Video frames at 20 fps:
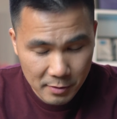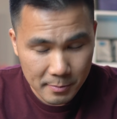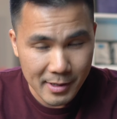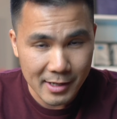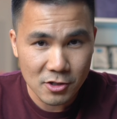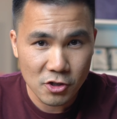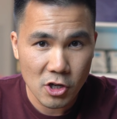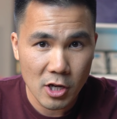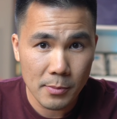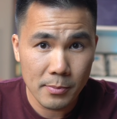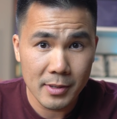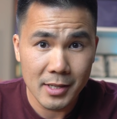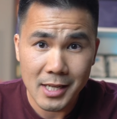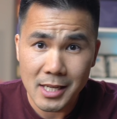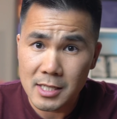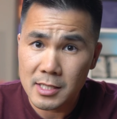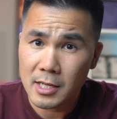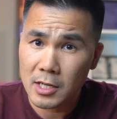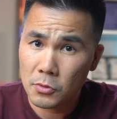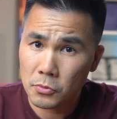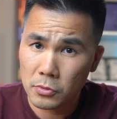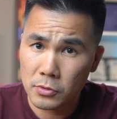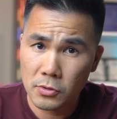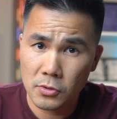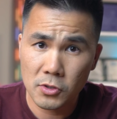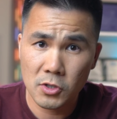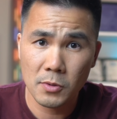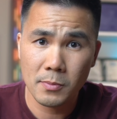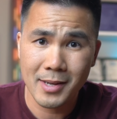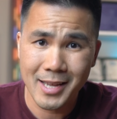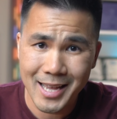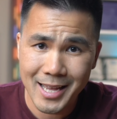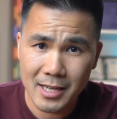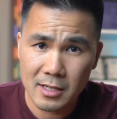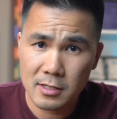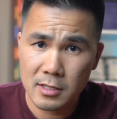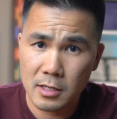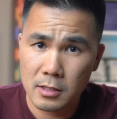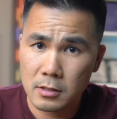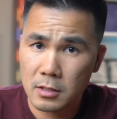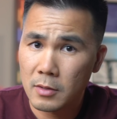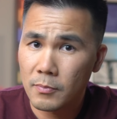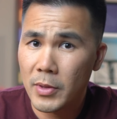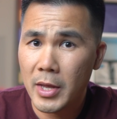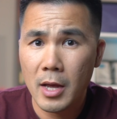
my Japanese and reducing my accent.